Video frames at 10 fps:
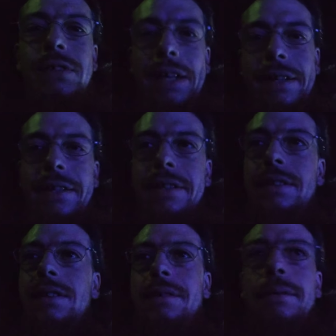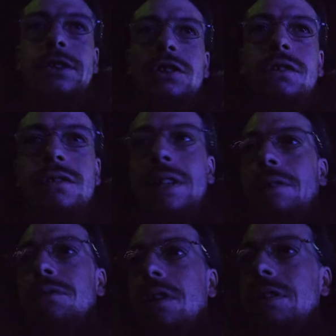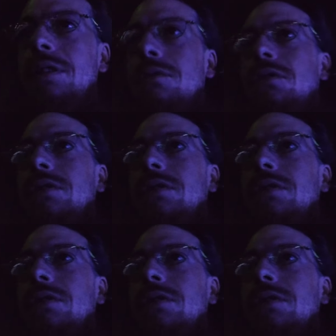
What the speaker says: thick. The originals that were on there were